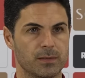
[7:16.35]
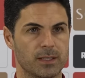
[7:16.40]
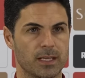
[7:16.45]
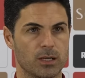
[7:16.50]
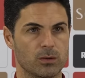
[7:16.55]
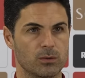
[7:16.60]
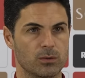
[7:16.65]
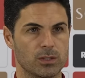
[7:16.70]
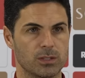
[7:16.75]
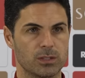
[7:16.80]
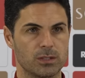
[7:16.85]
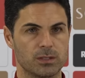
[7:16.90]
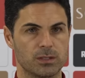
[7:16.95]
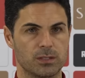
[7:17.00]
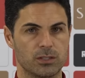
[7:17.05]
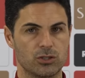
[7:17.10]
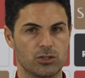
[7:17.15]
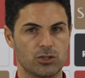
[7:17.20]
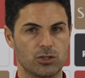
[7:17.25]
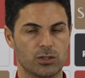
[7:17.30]
now this
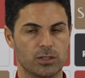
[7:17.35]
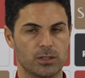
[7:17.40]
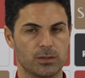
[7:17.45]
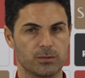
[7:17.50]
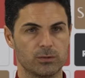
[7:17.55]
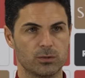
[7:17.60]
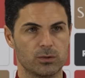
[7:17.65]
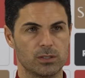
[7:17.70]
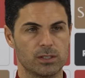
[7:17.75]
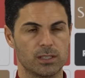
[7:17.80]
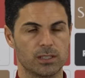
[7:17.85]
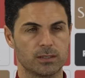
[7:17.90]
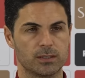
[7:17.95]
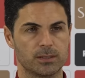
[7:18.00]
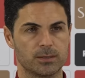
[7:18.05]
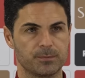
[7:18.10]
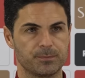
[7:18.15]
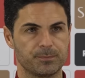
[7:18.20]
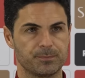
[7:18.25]
this journey to the end.